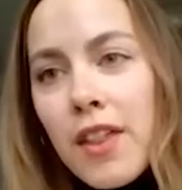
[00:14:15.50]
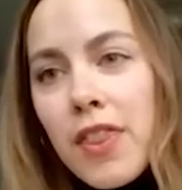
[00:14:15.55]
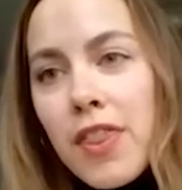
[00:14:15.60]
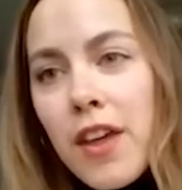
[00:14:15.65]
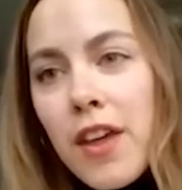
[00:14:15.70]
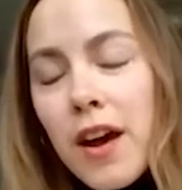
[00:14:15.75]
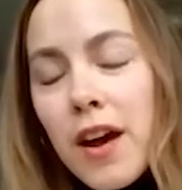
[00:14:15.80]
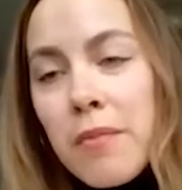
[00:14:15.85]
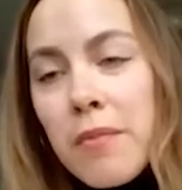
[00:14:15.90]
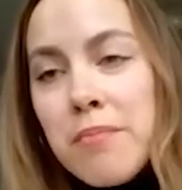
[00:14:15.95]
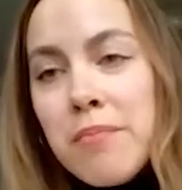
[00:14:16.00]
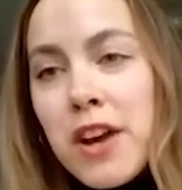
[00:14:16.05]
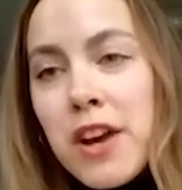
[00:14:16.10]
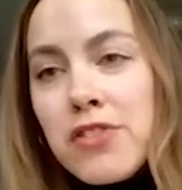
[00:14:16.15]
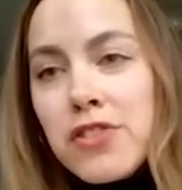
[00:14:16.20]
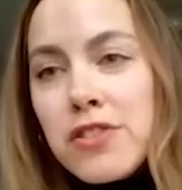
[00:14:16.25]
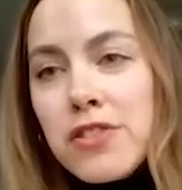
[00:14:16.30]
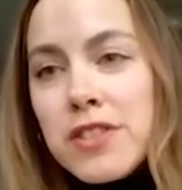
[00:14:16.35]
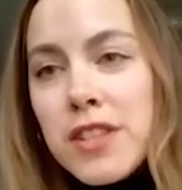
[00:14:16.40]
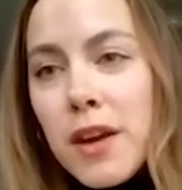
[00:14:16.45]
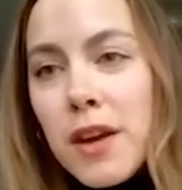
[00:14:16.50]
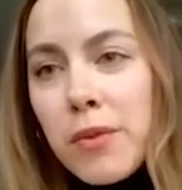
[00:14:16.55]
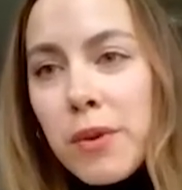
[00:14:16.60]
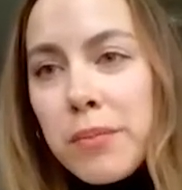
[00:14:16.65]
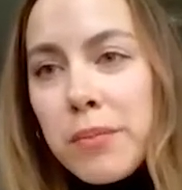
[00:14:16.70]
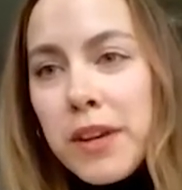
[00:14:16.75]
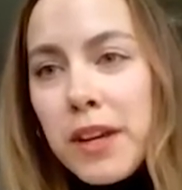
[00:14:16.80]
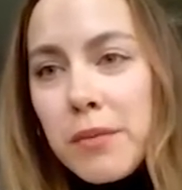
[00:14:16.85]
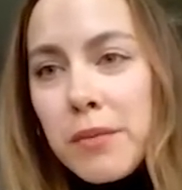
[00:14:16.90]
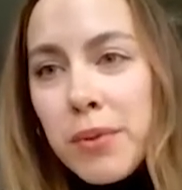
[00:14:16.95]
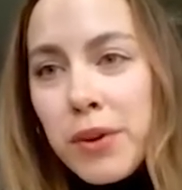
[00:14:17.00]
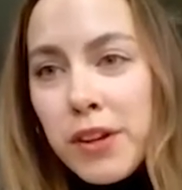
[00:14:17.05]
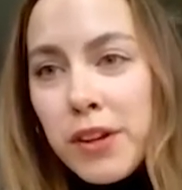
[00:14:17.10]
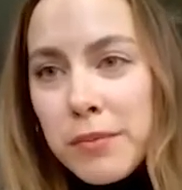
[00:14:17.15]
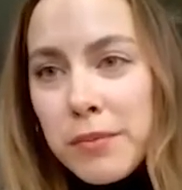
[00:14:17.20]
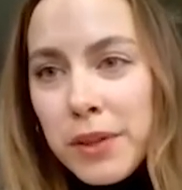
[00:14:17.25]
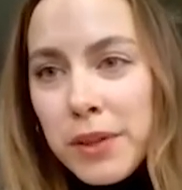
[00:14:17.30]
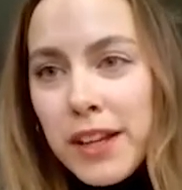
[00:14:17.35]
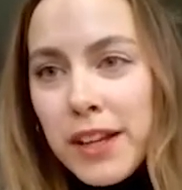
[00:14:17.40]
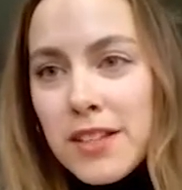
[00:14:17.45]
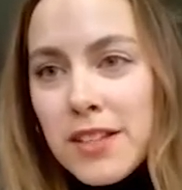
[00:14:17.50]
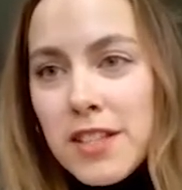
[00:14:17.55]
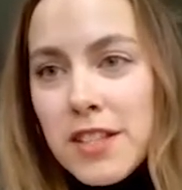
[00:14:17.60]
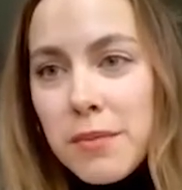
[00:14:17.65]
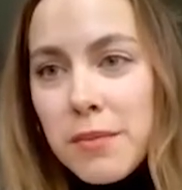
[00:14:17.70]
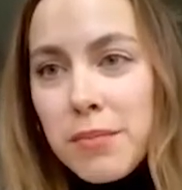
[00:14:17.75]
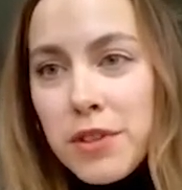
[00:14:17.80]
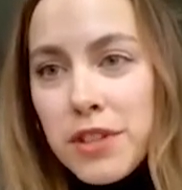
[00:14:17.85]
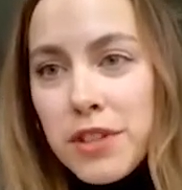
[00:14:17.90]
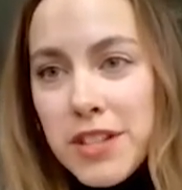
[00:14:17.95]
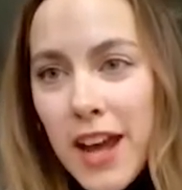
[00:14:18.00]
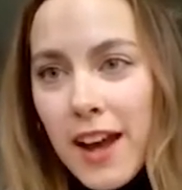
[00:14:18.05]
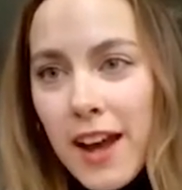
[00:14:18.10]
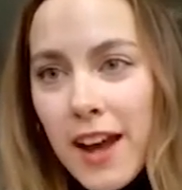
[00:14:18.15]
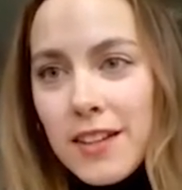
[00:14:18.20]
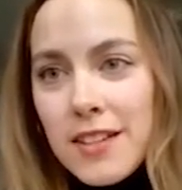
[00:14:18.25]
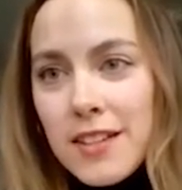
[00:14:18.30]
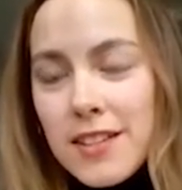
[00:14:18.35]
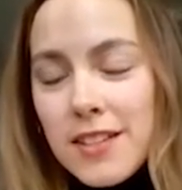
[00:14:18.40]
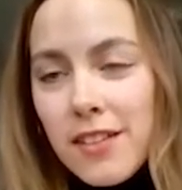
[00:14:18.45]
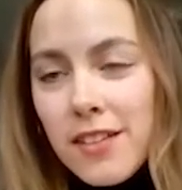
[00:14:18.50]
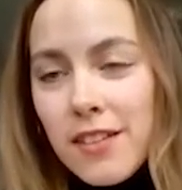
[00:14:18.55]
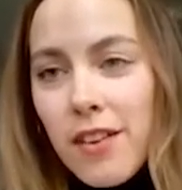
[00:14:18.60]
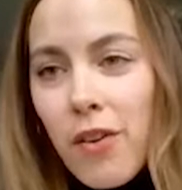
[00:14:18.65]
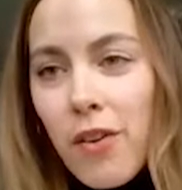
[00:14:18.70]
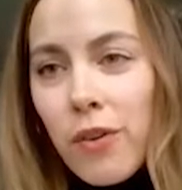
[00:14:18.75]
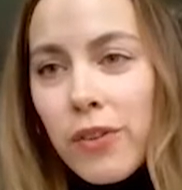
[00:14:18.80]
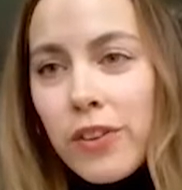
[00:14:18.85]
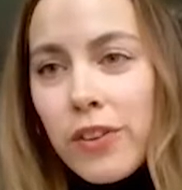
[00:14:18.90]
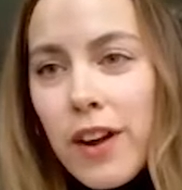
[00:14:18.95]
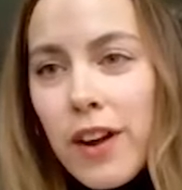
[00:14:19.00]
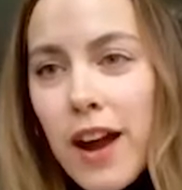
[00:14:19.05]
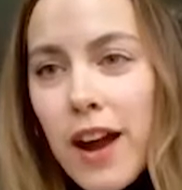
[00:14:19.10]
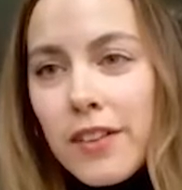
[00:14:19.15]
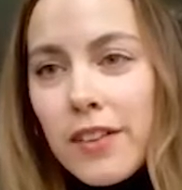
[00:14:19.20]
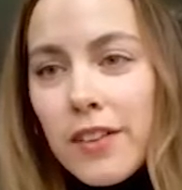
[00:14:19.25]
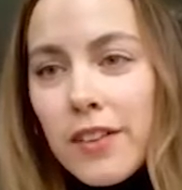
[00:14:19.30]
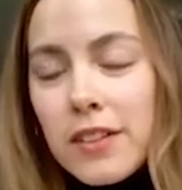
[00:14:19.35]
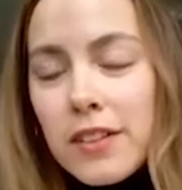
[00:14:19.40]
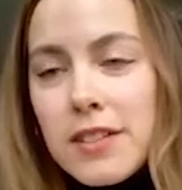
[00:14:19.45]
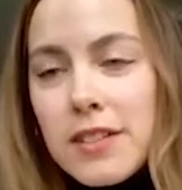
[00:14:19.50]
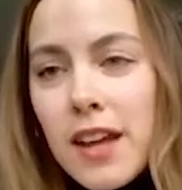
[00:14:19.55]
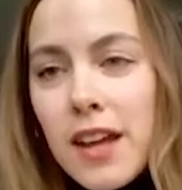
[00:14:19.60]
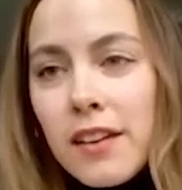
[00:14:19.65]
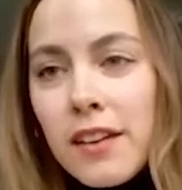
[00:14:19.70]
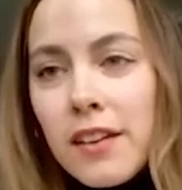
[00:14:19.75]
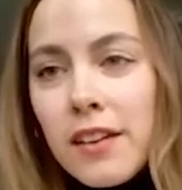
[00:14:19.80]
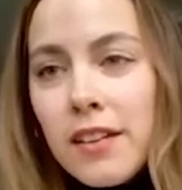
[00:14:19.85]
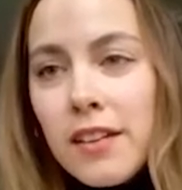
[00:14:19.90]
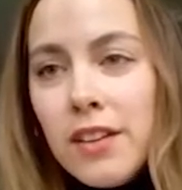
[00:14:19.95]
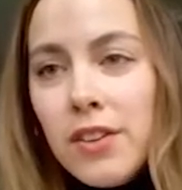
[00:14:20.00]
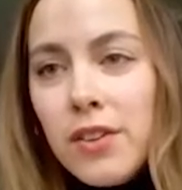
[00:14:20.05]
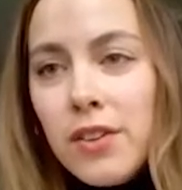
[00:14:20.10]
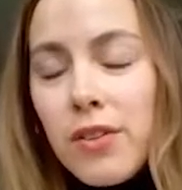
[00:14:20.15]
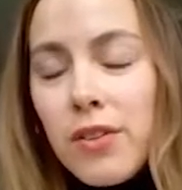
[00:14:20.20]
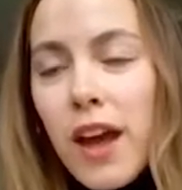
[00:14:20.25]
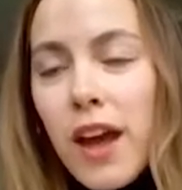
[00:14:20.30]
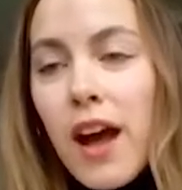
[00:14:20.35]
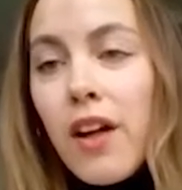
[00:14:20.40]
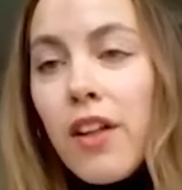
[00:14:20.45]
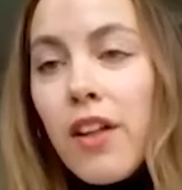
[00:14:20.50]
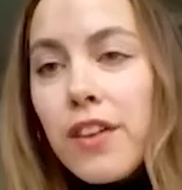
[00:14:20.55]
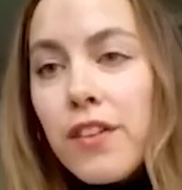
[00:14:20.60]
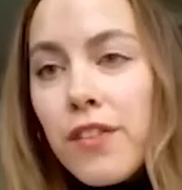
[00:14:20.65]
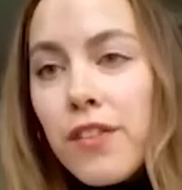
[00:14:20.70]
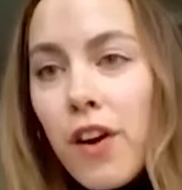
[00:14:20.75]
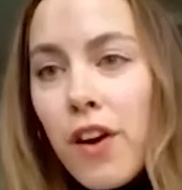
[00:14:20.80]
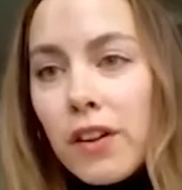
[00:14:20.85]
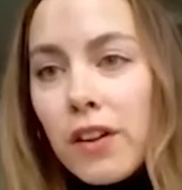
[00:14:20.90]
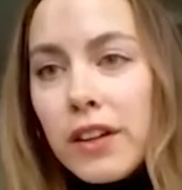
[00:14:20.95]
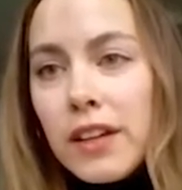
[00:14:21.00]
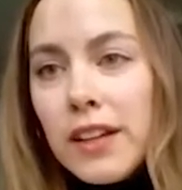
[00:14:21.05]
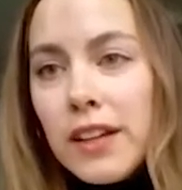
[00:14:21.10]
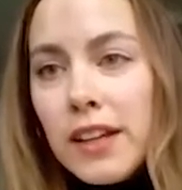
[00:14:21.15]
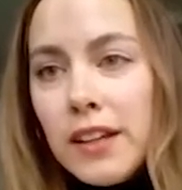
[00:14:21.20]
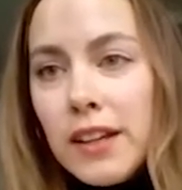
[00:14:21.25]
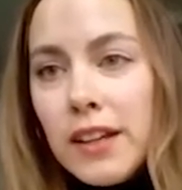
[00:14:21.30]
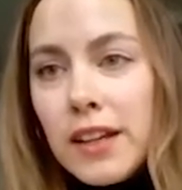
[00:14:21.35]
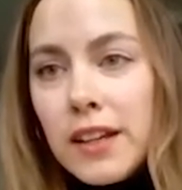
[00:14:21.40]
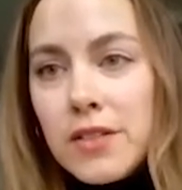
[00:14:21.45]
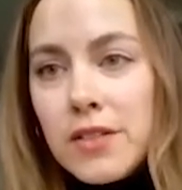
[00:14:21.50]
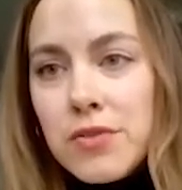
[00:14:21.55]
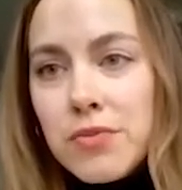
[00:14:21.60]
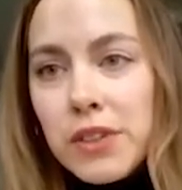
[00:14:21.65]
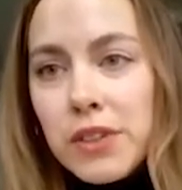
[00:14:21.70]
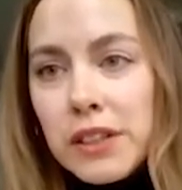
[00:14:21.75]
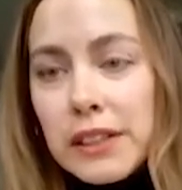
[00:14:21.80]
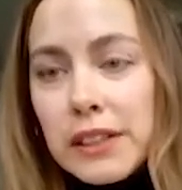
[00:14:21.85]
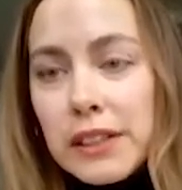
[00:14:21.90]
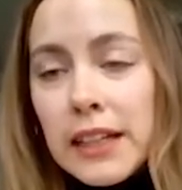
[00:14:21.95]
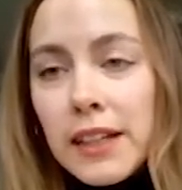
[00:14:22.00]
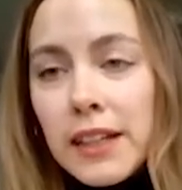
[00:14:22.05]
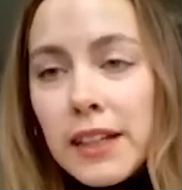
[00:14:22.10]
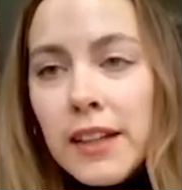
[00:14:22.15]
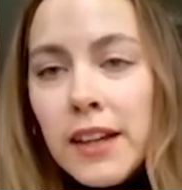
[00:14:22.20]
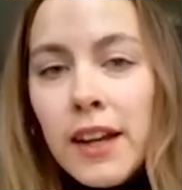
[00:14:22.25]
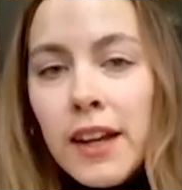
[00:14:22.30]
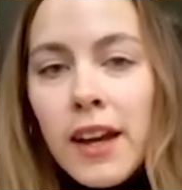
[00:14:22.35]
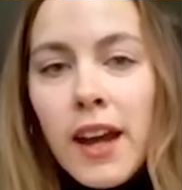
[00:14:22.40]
the measures that were being put in place to protect older adults and the health of all Canadians, really.